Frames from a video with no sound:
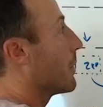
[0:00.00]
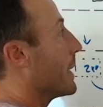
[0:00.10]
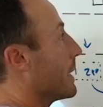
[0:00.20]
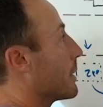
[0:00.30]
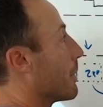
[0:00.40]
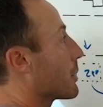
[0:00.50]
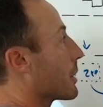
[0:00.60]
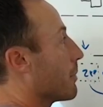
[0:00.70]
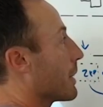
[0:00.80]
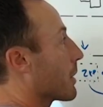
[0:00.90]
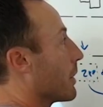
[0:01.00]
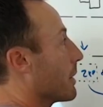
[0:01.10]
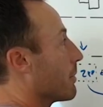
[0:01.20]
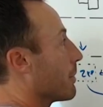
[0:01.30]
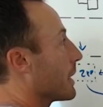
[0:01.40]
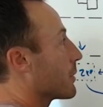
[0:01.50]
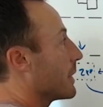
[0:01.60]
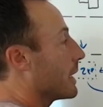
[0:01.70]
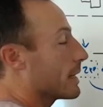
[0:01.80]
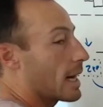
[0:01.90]
need to post it on Bitcoin because we
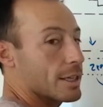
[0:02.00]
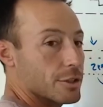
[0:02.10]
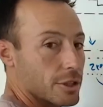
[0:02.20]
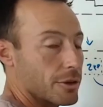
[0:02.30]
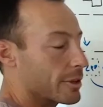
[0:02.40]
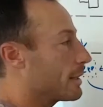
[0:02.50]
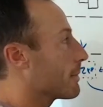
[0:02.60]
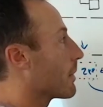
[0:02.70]
need the high security.